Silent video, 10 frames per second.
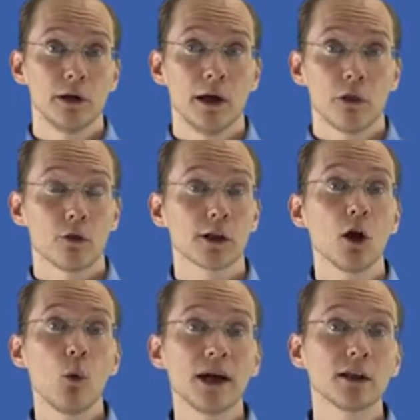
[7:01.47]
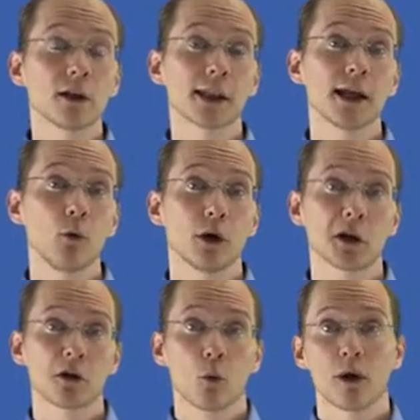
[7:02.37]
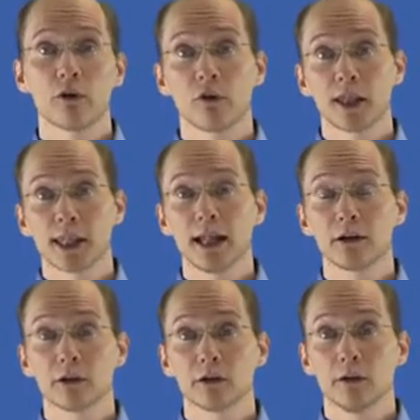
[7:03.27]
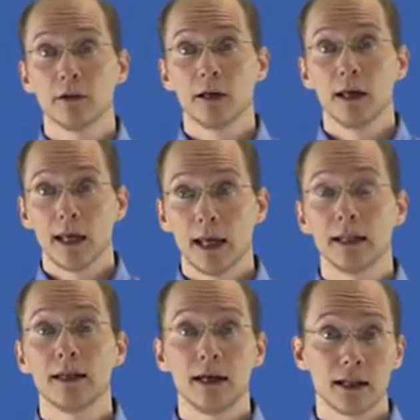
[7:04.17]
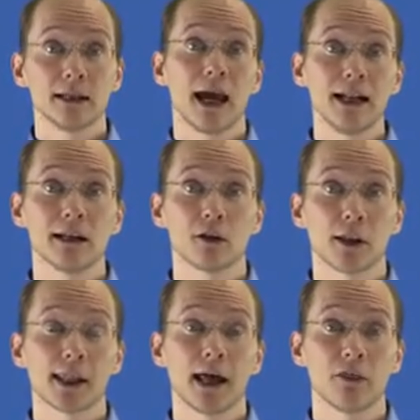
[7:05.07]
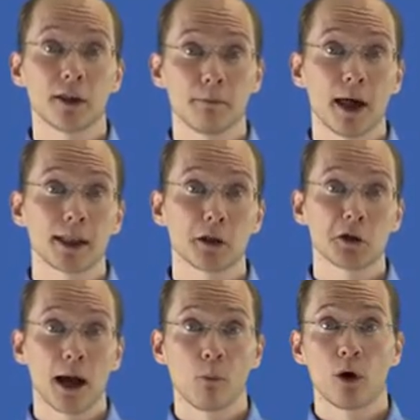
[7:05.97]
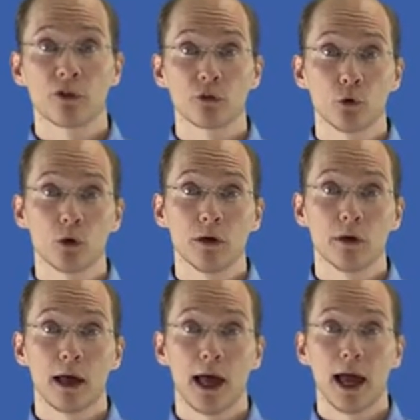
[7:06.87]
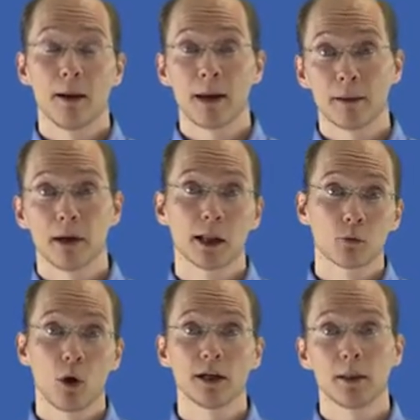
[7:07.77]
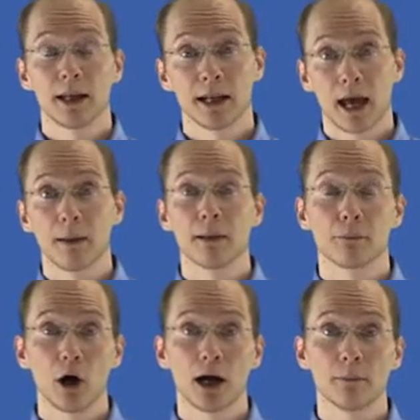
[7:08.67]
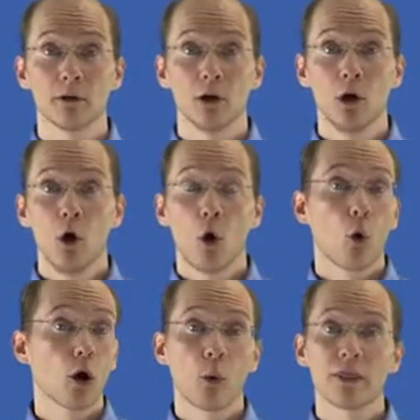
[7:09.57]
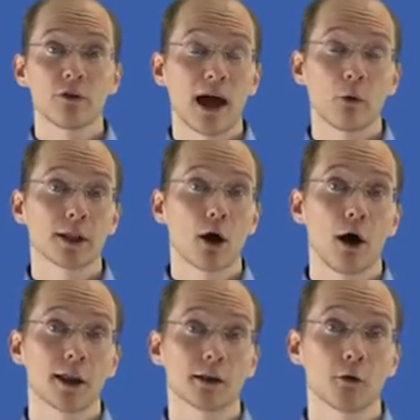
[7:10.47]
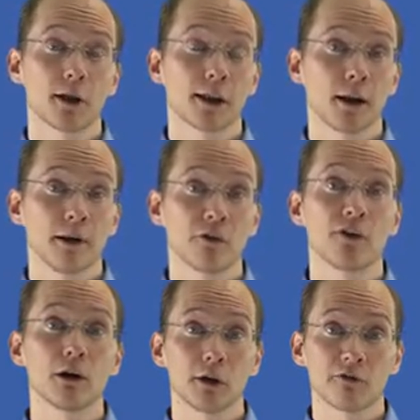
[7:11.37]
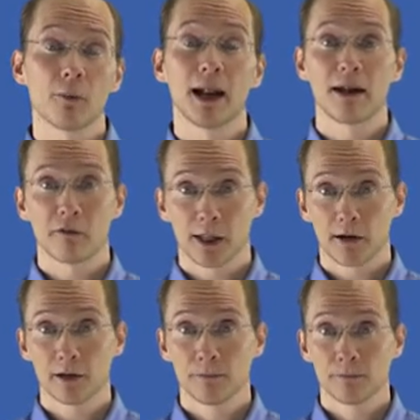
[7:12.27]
there's no way to distinguish whether the sender indeed intended to send this message m1 through mn-1 and then mn prime, or whether that was caused due to some interference from an adversary.